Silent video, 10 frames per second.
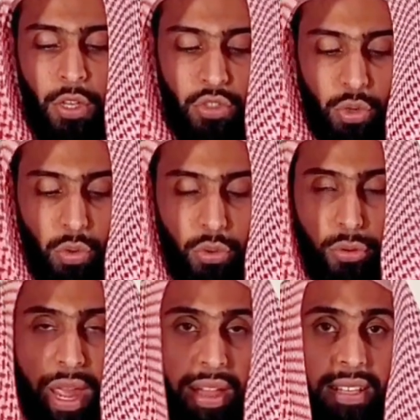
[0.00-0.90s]
So you
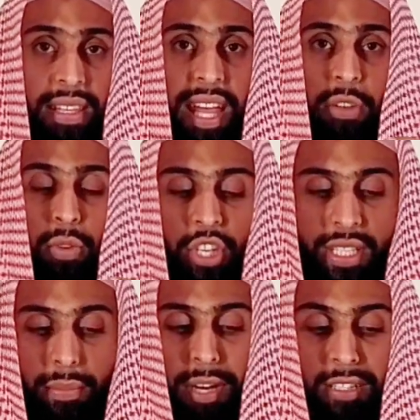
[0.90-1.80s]
have that which
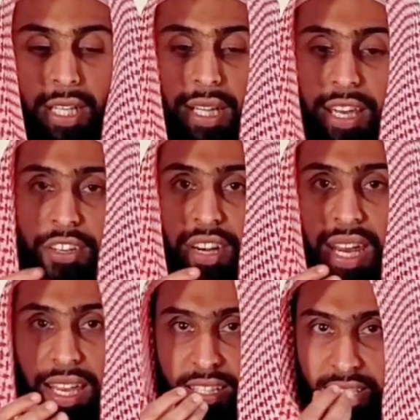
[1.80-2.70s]
has a particle, and
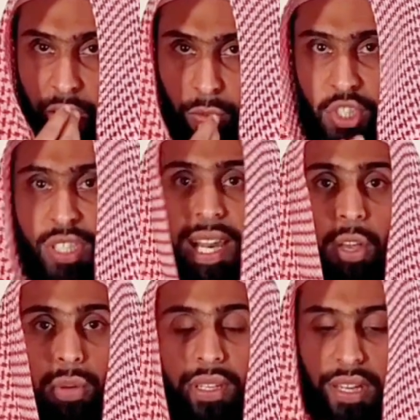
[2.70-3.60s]
drink is that which is
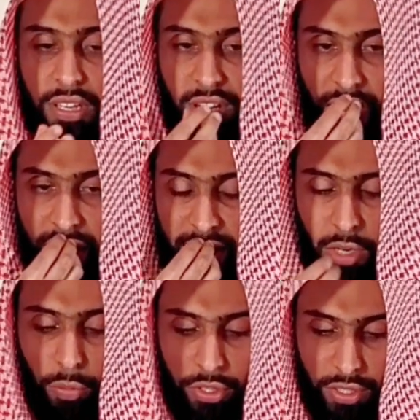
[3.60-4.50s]
liquid. A drink is
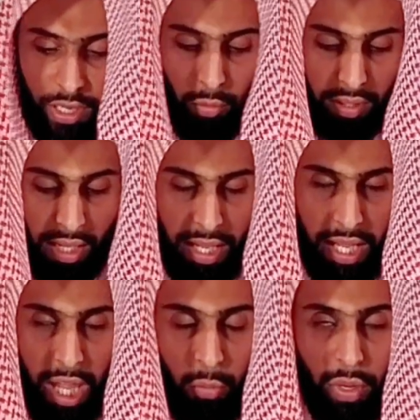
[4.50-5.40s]
that which is liquid.
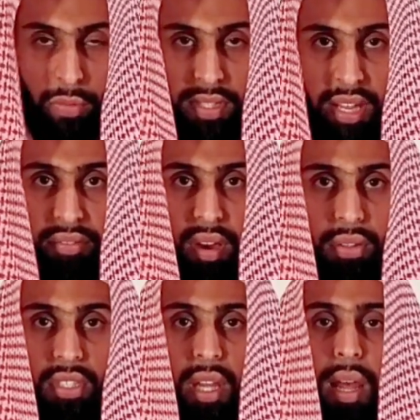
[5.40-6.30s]
And when we say
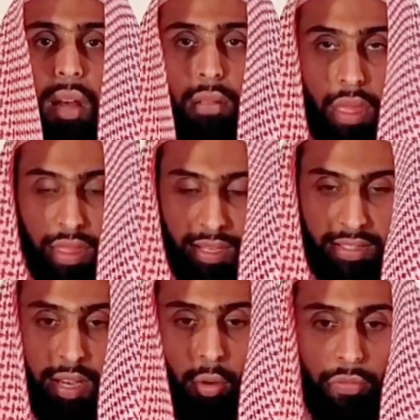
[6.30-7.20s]
fardh salah, they
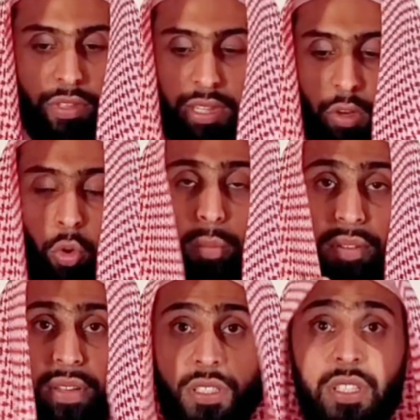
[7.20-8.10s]
say of the normal
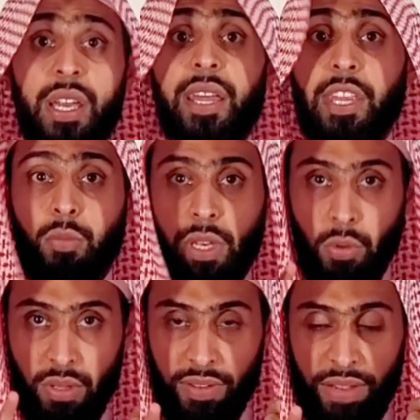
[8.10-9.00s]
fardh salah that we
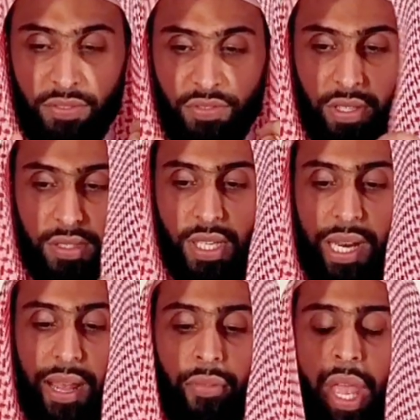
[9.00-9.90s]
know, the 5 fardh
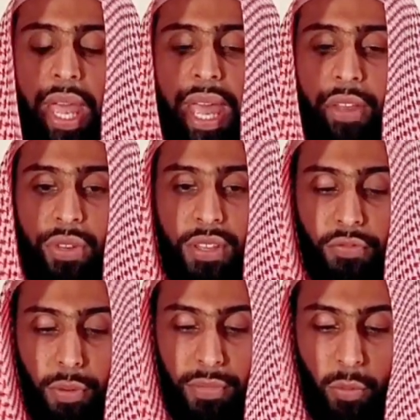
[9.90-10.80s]
salah, and it's
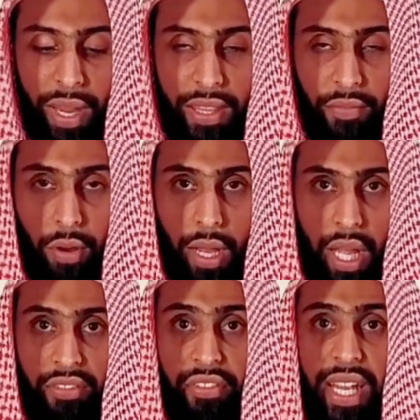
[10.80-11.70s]
from the way the
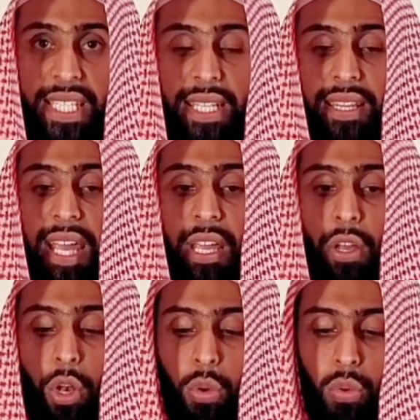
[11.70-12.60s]
fuqaha phrase it,
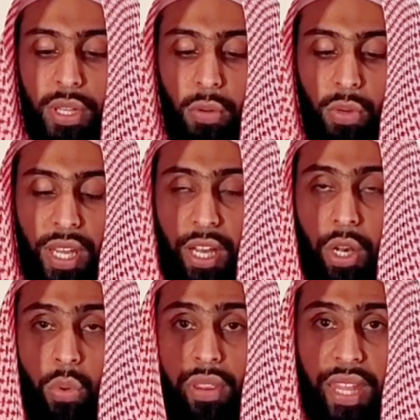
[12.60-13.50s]
that would
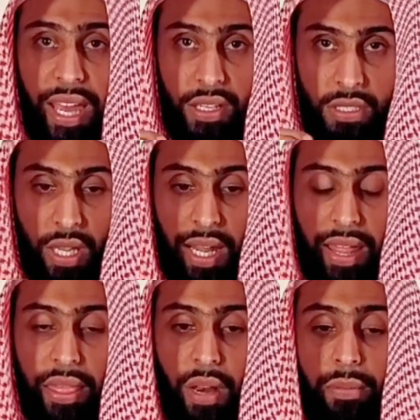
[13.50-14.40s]
include a
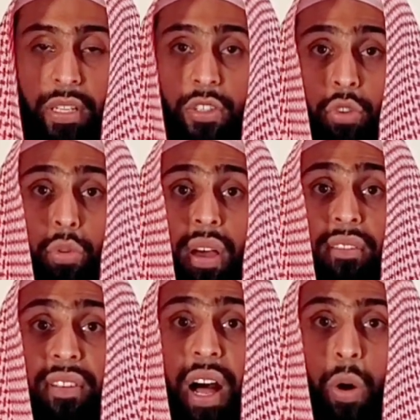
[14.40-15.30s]
salah that a person took a
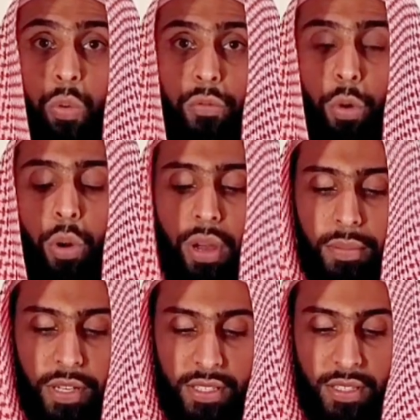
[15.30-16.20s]
vow for. A
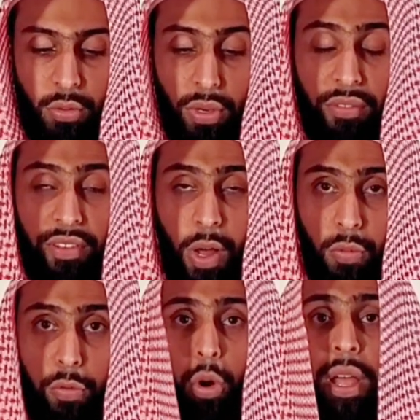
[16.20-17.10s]
person took a vow
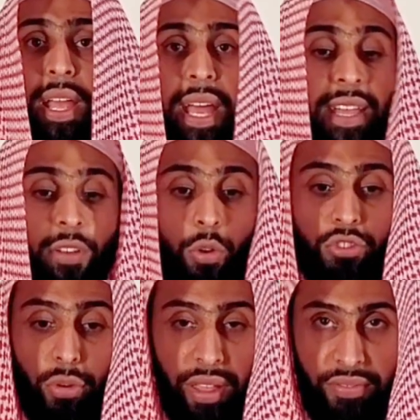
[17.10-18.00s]
for, and
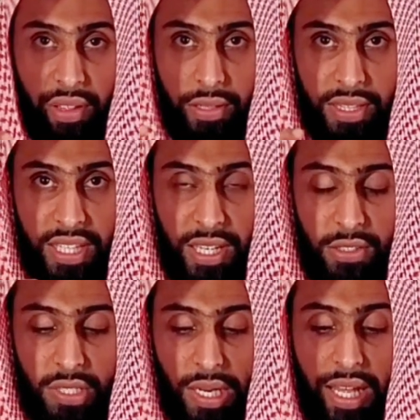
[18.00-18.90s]
also a
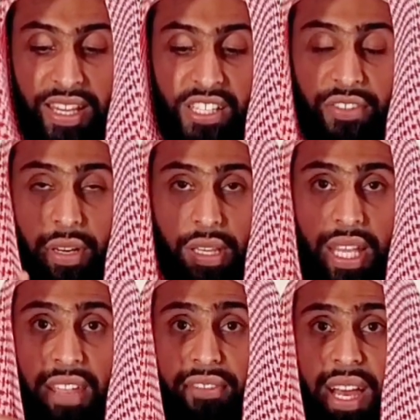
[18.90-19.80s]
salah that's fardh
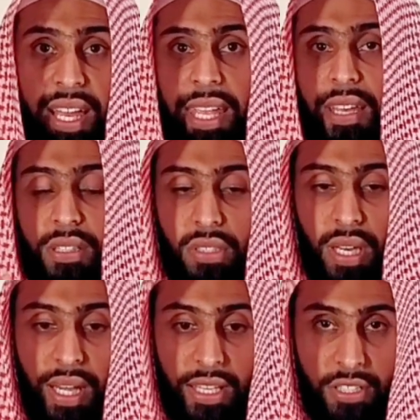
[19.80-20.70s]
kifai.
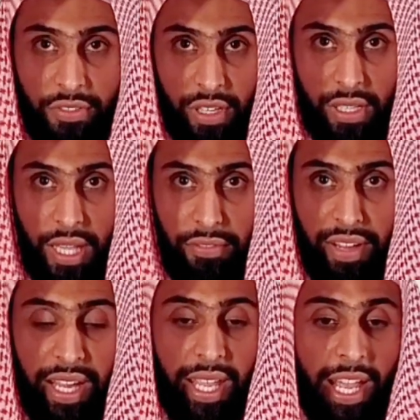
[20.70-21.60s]
Salah that's fardh
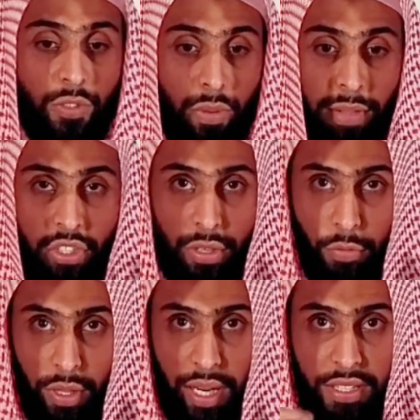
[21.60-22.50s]
kifai, as we mentioned
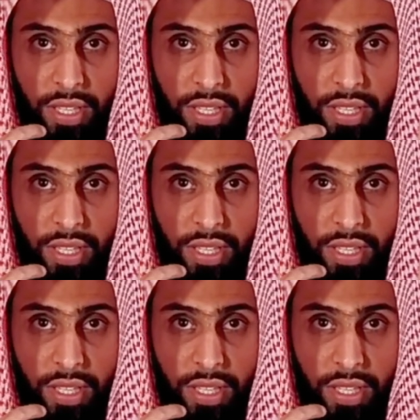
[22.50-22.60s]
for the Eid